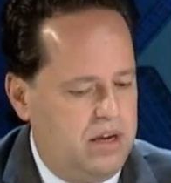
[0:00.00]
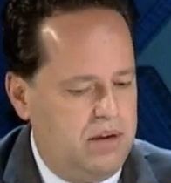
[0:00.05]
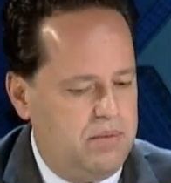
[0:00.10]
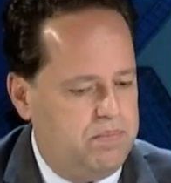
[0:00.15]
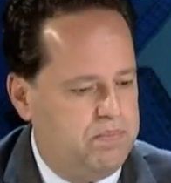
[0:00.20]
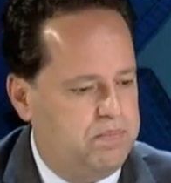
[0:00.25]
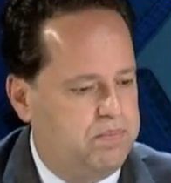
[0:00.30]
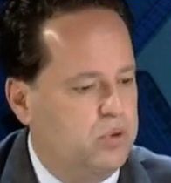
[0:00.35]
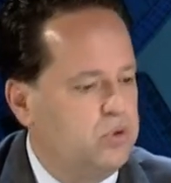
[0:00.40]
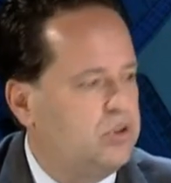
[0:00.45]

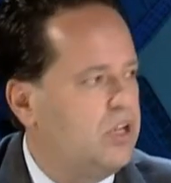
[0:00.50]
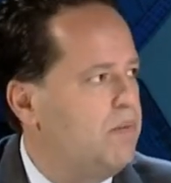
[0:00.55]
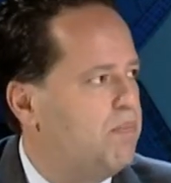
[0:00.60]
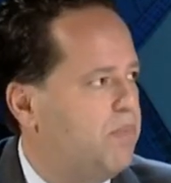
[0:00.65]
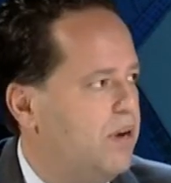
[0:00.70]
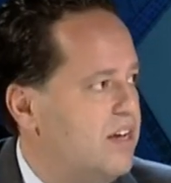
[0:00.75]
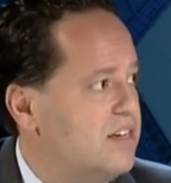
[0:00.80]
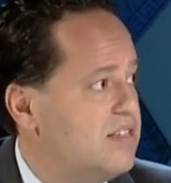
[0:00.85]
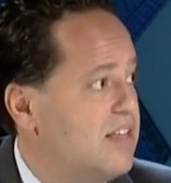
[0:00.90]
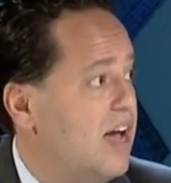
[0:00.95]
put in
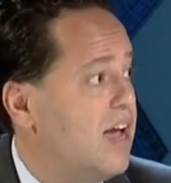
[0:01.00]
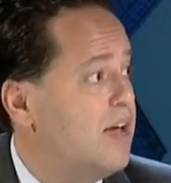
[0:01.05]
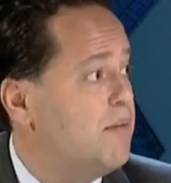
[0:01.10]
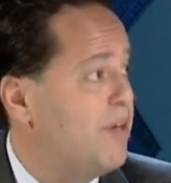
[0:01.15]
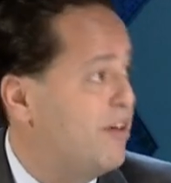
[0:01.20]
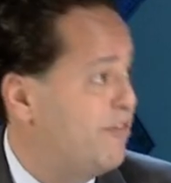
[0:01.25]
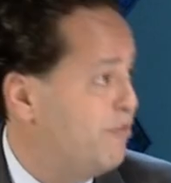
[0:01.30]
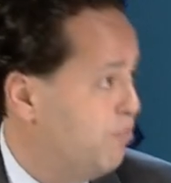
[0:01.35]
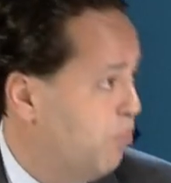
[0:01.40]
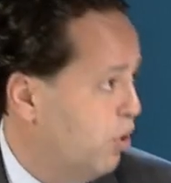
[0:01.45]
place, the
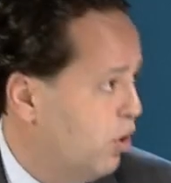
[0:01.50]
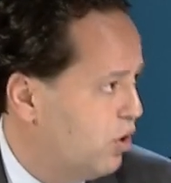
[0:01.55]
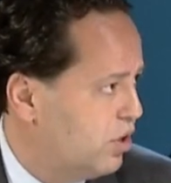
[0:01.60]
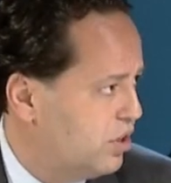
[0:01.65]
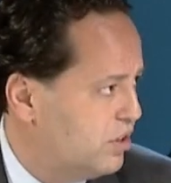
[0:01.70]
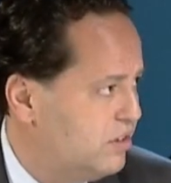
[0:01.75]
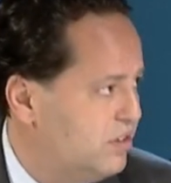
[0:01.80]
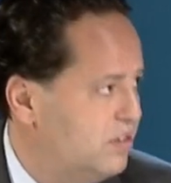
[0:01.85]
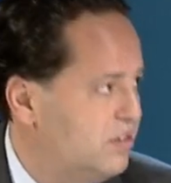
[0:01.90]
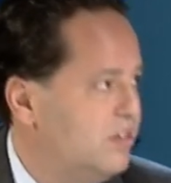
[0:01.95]
IMF board,
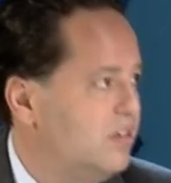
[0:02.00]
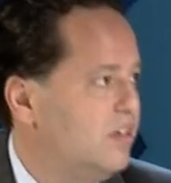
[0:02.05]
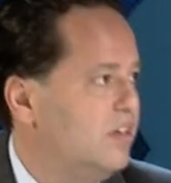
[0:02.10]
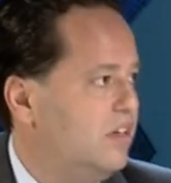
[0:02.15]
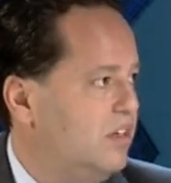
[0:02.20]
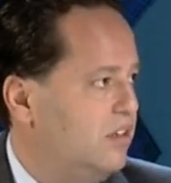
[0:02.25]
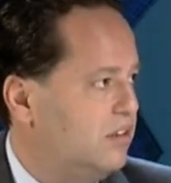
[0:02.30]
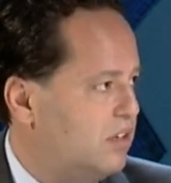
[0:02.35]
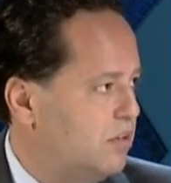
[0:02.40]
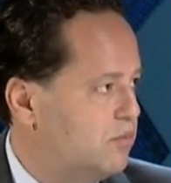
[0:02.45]

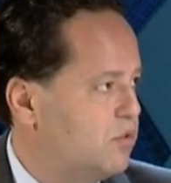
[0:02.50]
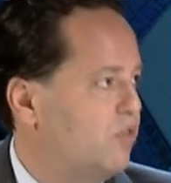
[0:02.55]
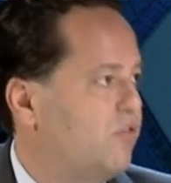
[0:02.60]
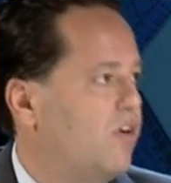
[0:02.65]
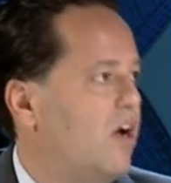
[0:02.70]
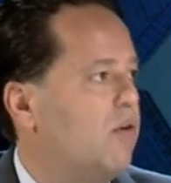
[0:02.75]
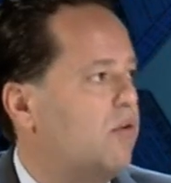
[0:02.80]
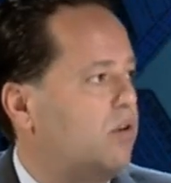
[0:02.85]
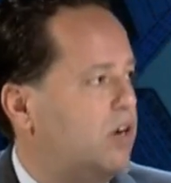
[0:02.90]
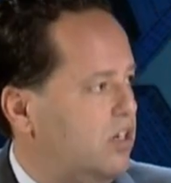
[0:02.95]
in terms of
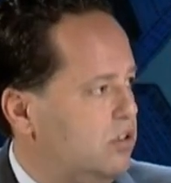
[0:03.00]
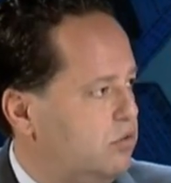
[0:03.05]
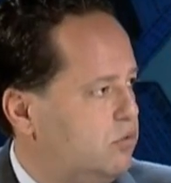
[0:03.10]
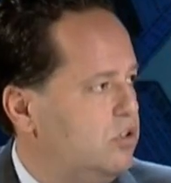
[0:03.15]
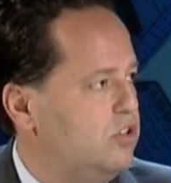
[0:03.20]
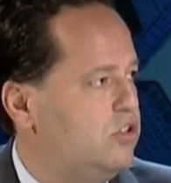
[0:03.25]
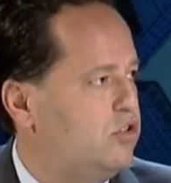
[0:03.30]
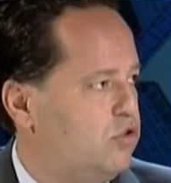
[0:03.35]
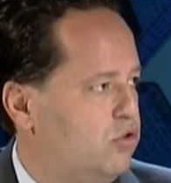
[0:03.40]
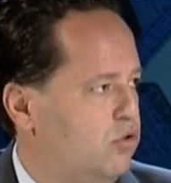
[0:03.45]
how
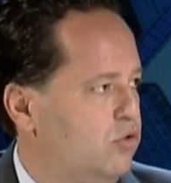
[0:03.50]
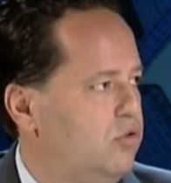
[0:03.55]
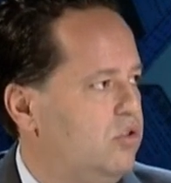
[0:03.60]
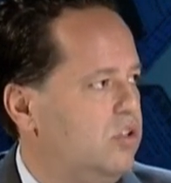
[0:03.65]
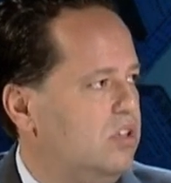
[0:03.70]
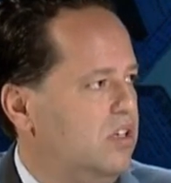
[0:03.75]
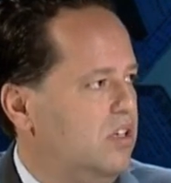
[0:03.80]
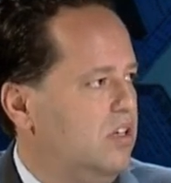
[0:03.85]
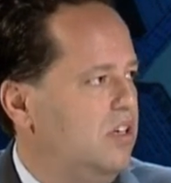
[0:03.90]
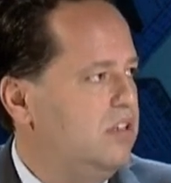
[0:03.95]
countries should
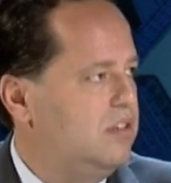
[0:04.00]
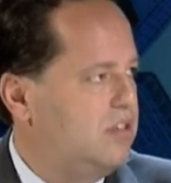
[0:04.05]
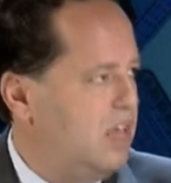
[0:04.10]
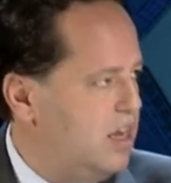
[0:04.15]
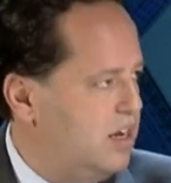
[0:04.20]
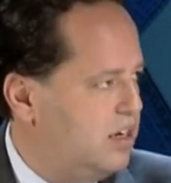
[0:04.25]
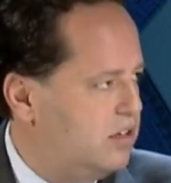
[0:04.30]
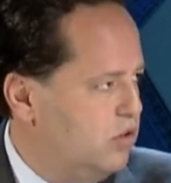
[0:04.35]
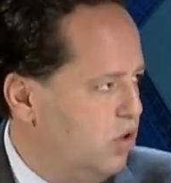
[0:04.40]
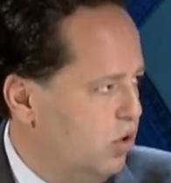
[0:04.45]

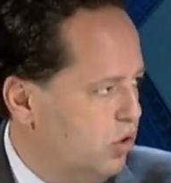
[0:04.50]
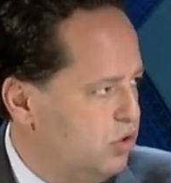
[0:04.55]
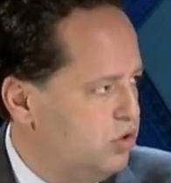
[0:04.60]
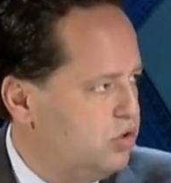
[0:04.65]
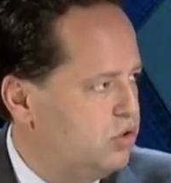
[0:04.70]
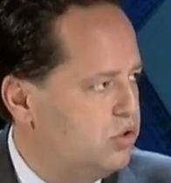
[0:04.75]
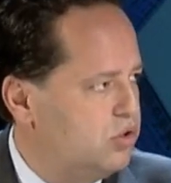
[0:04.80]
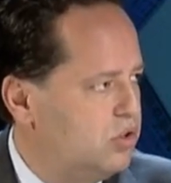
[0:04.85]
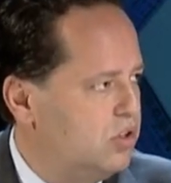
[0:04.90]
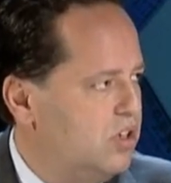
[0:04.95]
take
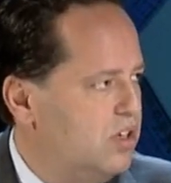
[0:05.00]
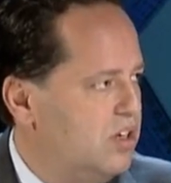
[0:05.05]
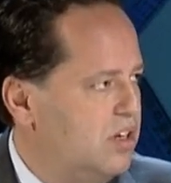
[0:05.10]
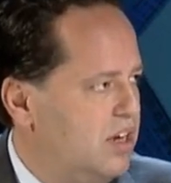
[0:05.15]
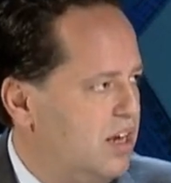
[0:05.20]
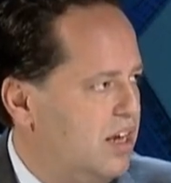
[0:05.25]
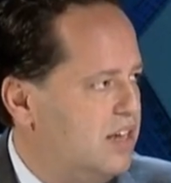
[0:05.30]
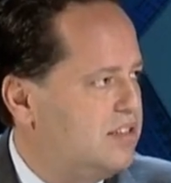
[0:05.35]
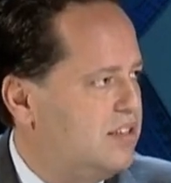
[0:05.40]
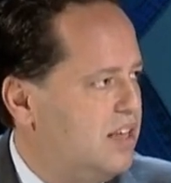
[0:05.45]
those
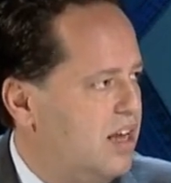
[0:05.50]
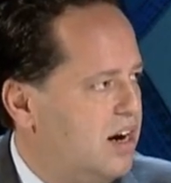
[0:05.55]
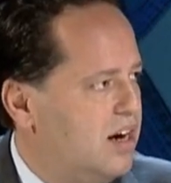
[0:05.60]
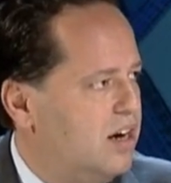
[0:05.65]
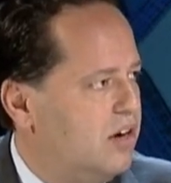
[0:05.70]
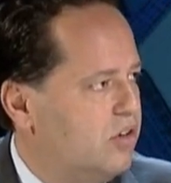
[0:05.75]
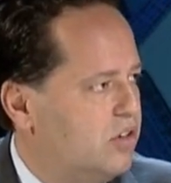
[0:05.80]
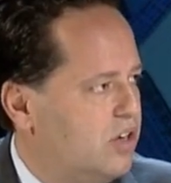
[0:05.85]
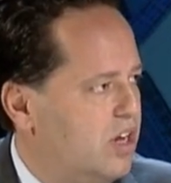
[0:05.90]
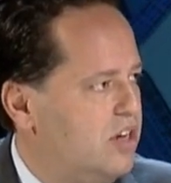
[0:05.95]
SDR
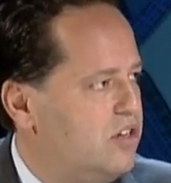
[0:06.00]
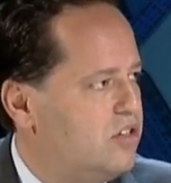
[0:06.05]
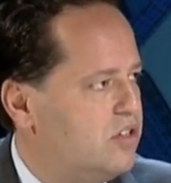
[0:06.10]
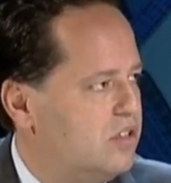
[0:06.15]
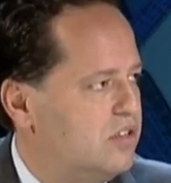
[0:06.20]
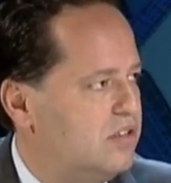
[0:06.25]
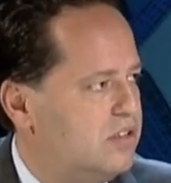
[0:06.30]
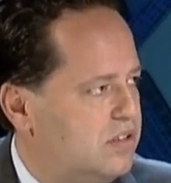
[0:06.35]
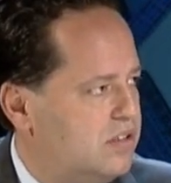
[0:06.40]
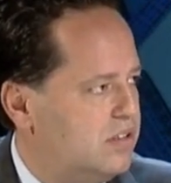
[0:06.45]

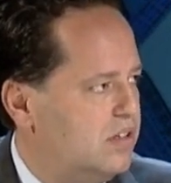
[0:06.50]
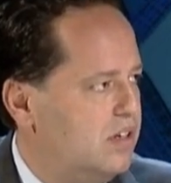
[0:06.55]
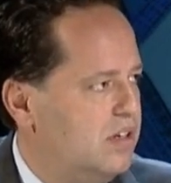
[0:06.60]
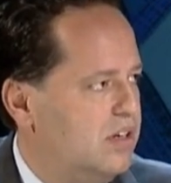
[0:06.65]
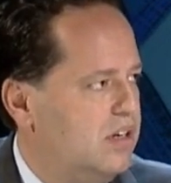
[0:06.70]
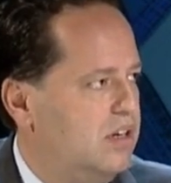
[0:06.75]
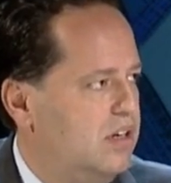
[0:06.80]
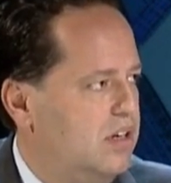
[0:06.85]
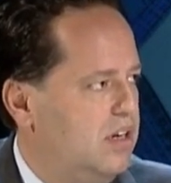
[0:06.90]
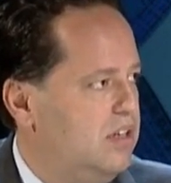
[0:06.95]
allocations
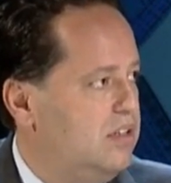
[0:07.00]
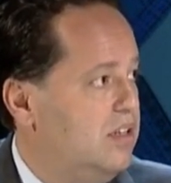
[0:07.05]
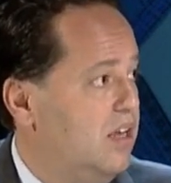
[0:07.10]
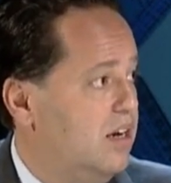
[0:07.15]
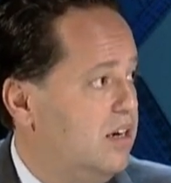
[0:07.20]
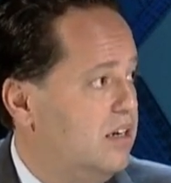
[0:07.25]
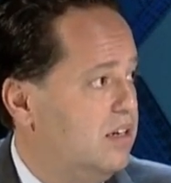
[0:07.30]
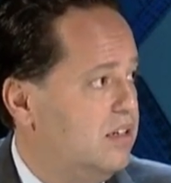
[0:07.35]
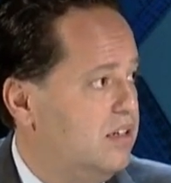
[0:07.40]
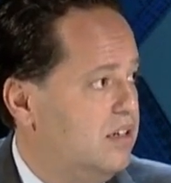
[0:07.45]
in
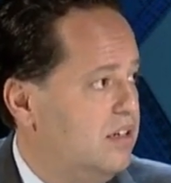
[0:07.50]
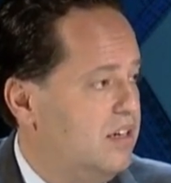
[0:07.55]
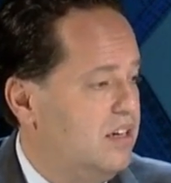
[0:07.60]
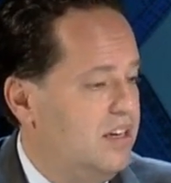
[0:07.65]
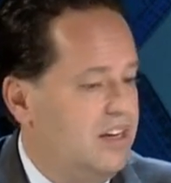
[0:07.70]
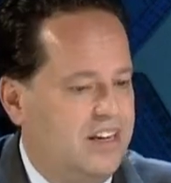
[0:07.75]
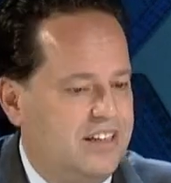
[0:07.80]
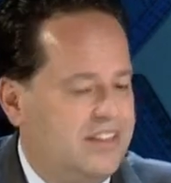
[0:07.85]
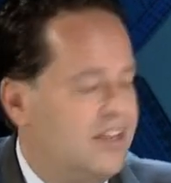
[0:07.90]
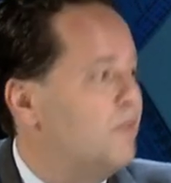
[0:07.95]

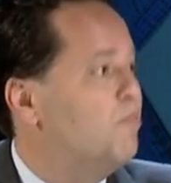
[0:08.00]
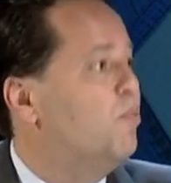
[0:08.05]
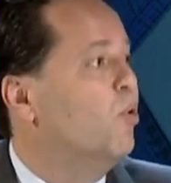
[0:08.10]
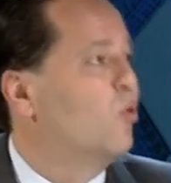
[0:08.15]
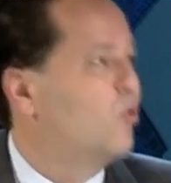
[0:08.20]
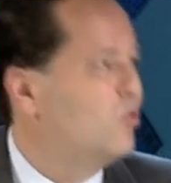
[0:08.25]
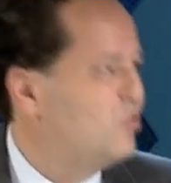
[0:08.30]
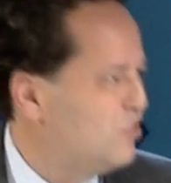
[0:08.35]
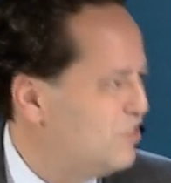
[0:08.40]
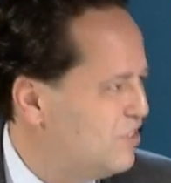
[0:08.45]
their
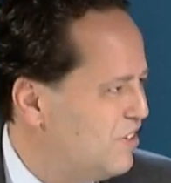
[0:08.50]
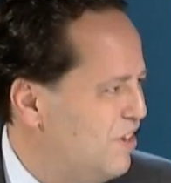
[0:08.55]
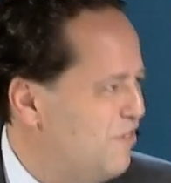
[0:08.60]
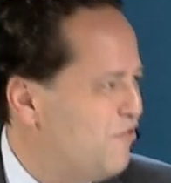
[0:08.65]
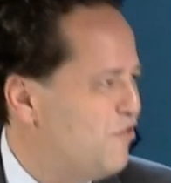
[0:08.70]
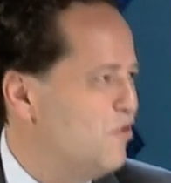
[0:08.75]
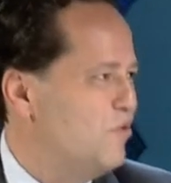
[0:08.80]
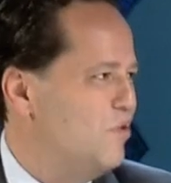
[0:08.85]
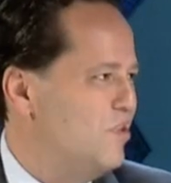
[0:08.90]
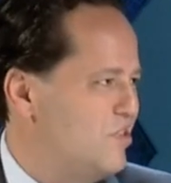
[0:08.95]
books, if
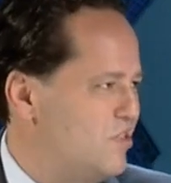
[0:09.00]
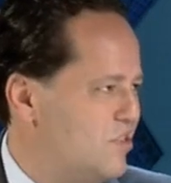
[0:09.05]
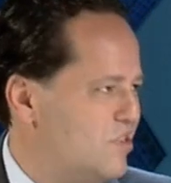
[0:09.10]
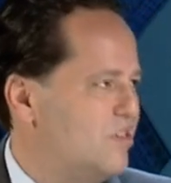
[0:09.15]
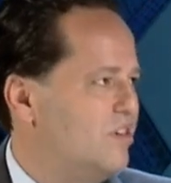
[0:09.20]
you wish.